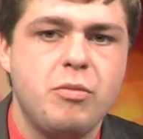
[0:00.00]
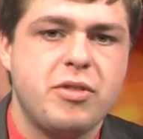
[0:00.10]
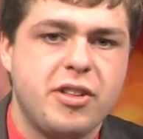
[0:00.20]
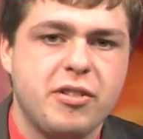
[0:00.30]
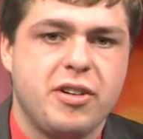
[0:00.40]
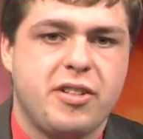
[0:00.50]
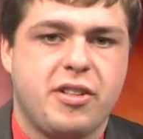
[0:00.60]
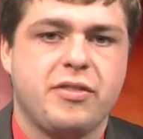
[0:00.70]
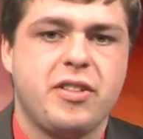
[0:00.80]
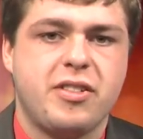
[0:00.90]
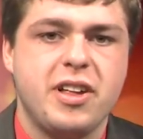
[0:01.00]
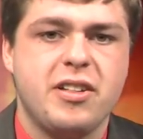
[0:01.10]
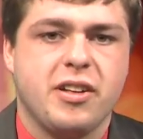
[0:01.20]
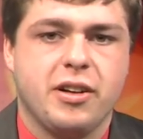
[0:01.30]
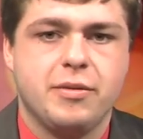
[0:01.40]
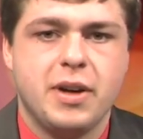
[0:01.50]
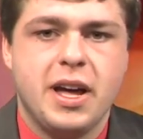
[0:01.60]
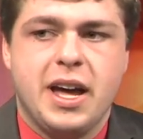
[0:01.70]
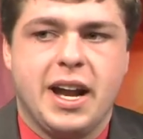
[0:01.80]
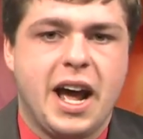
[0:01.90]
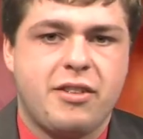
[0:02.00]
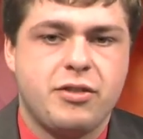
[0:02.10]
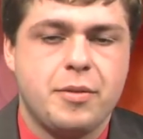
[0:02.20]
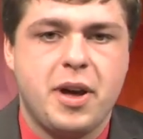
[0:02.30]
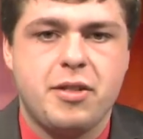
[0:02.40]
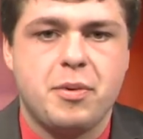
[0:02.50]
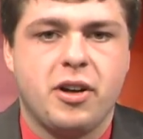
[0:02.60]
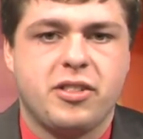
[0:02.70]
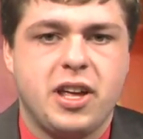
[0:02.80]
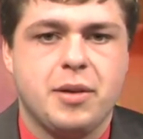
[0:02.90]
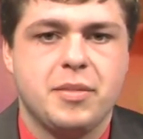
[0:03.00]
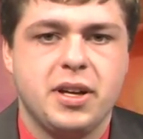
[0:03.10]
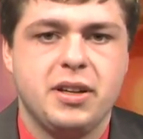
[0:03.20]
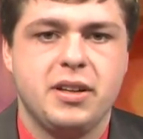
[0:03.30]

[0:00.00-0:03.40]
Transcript: home series of the season. And as for the baseball team,